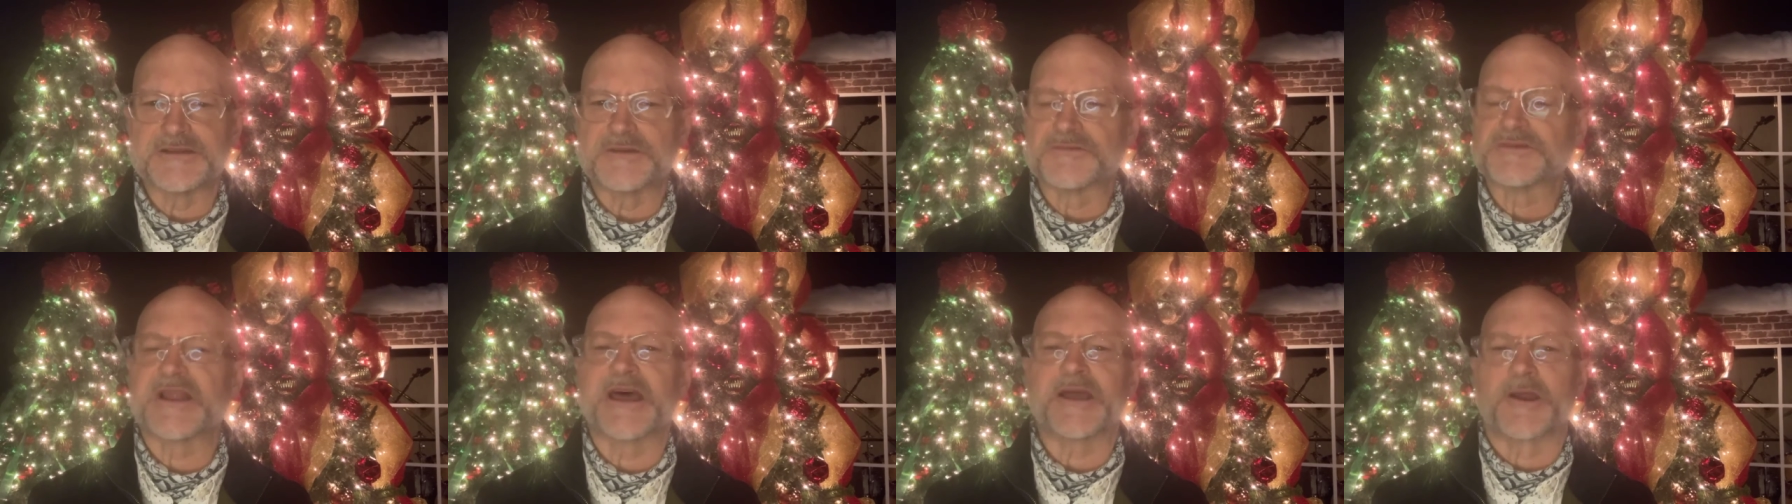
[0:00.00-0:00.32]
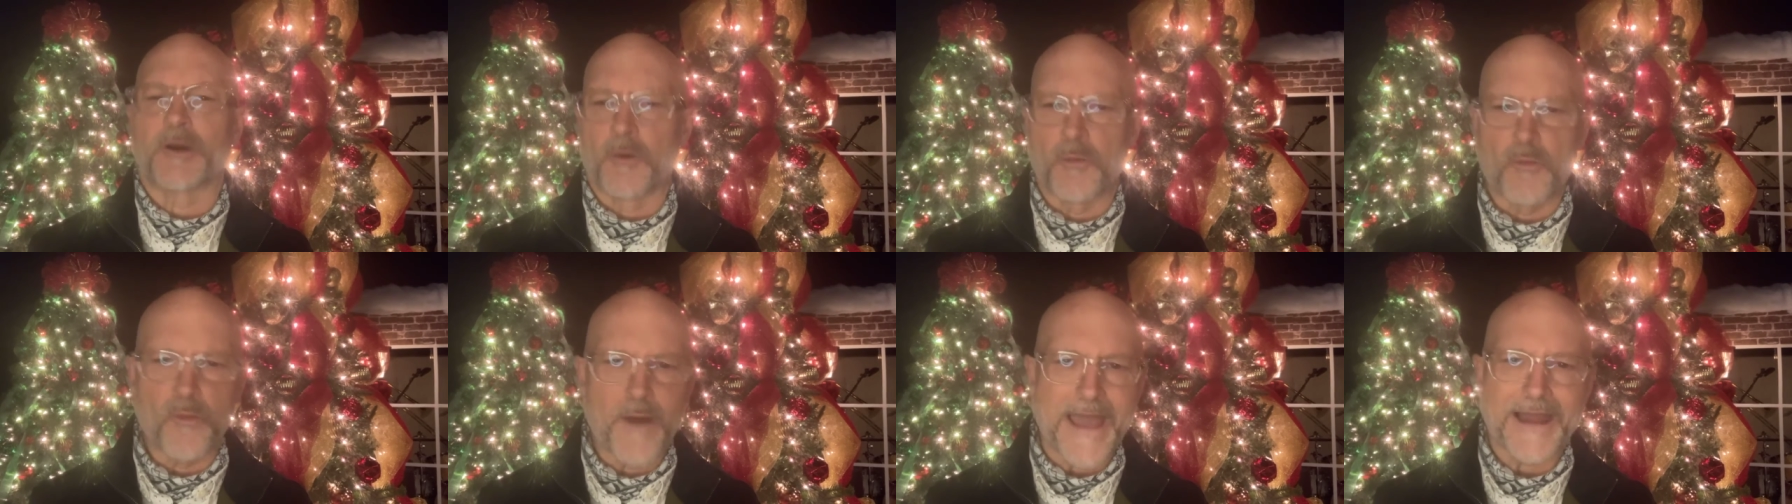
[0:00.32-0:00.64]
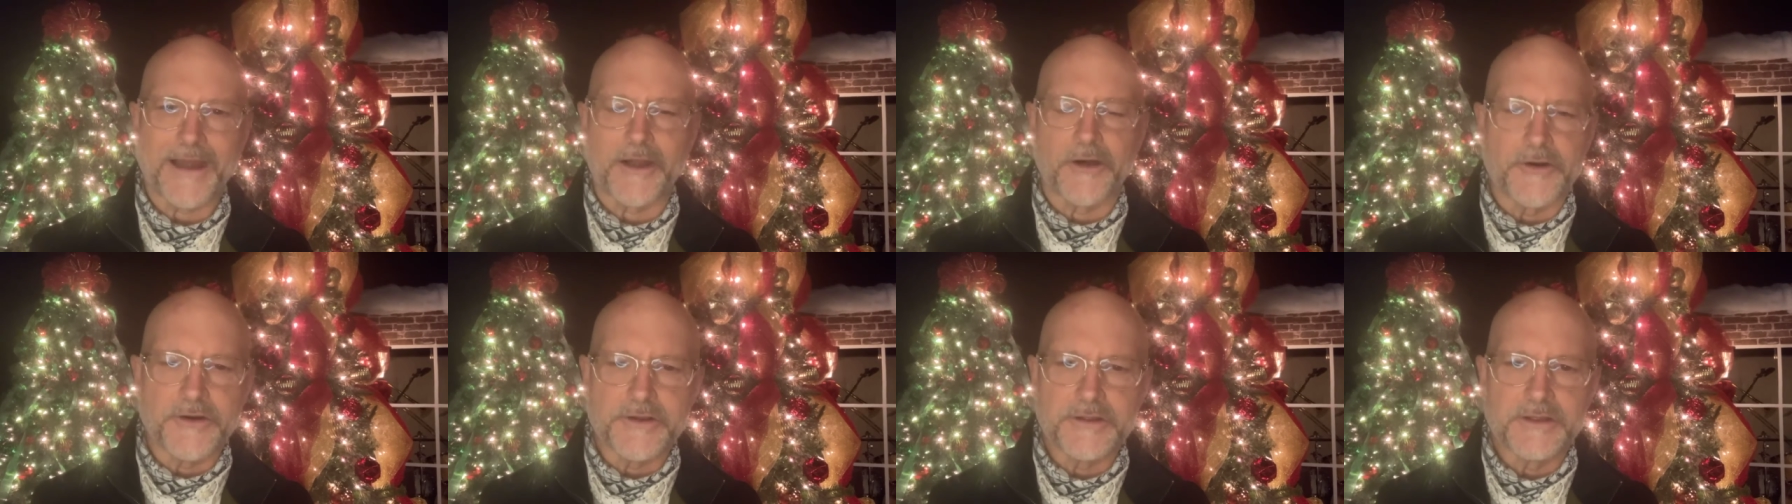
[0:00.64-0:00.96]
It was like a
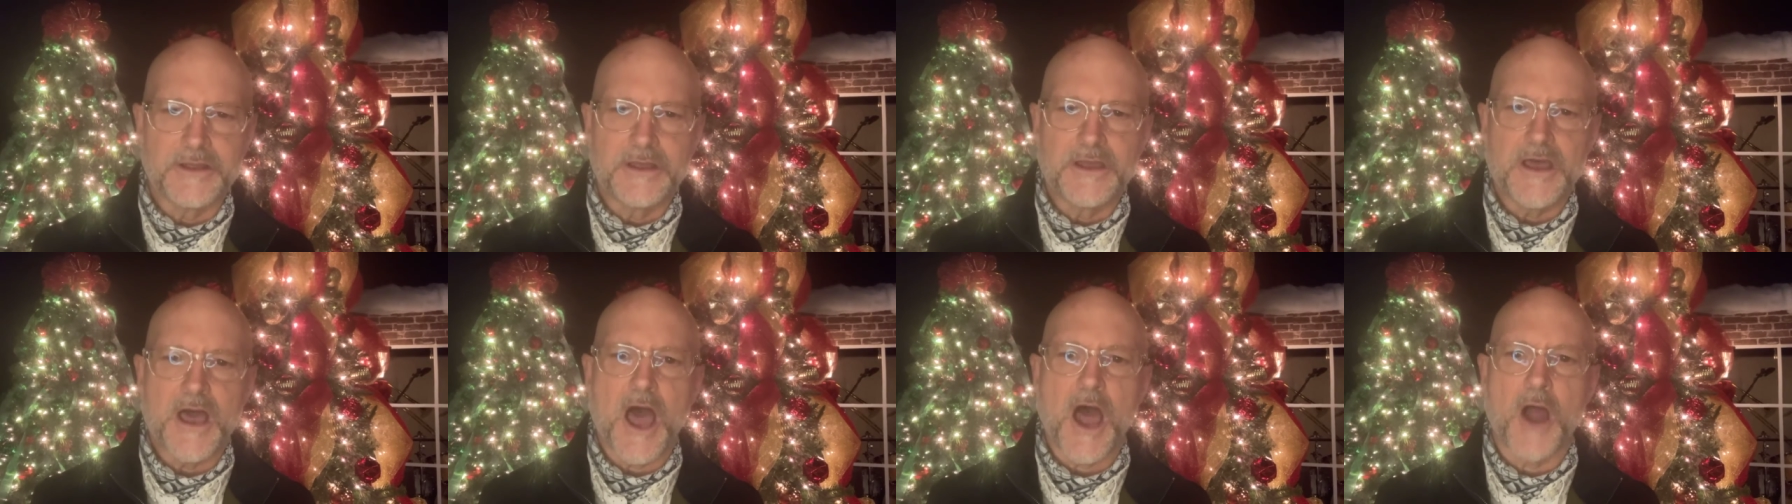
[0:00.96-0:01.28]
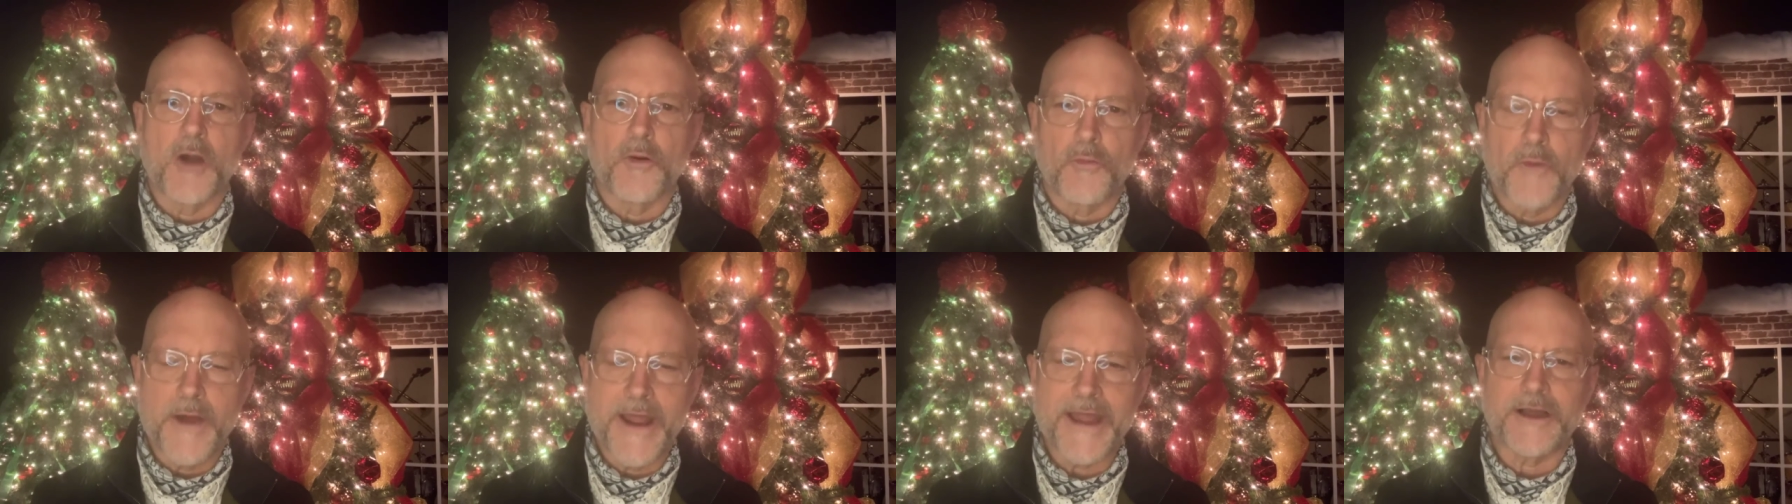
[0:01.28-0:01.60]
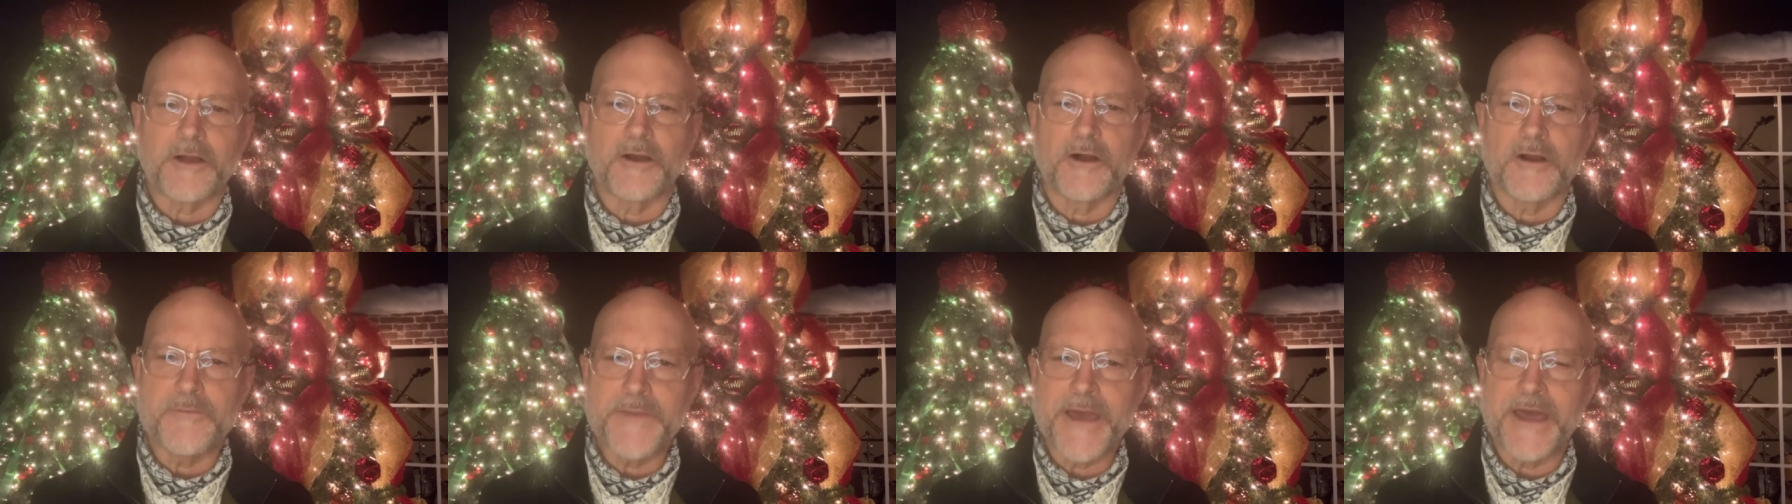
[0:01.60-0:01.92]
record, a
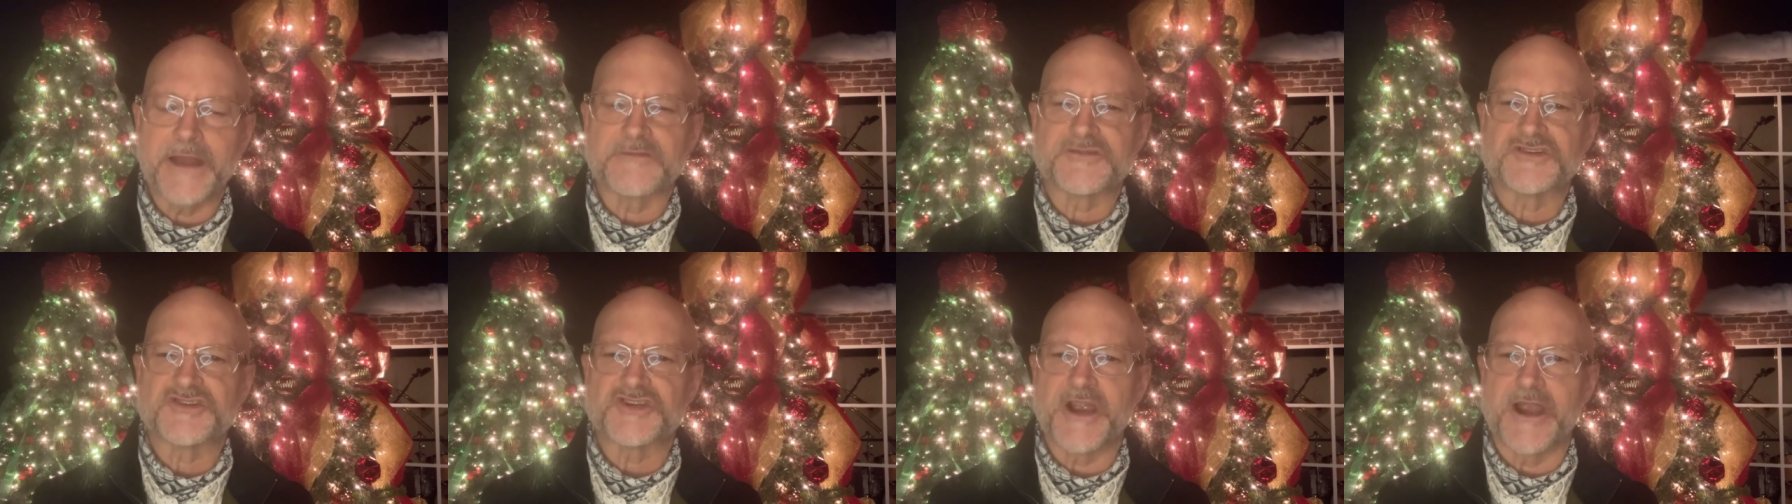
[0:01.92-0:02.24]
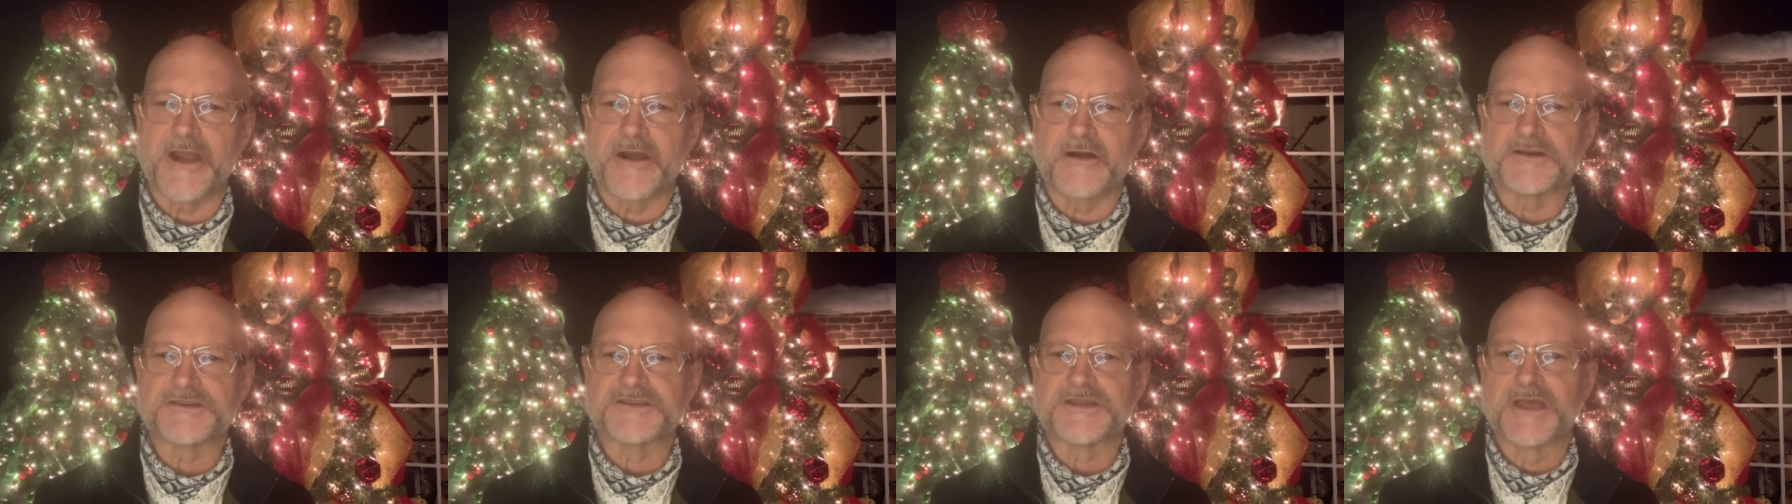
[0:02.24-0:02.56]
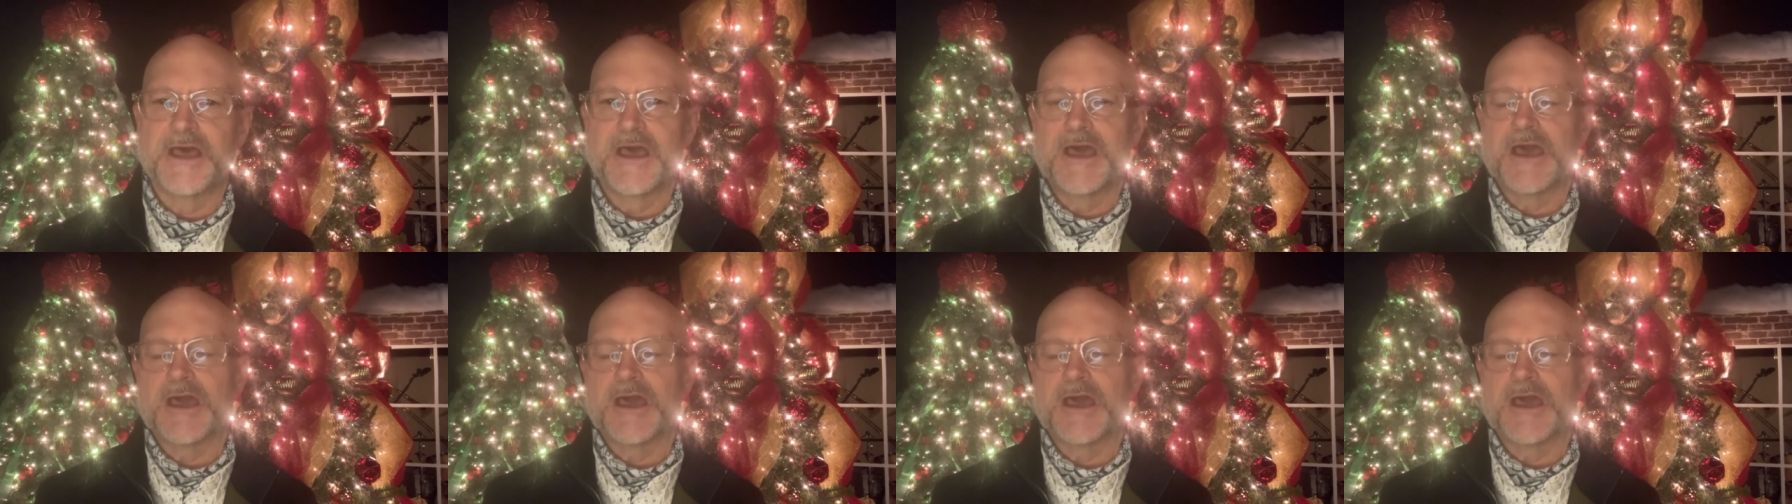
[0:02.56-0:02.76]
record amount of shares.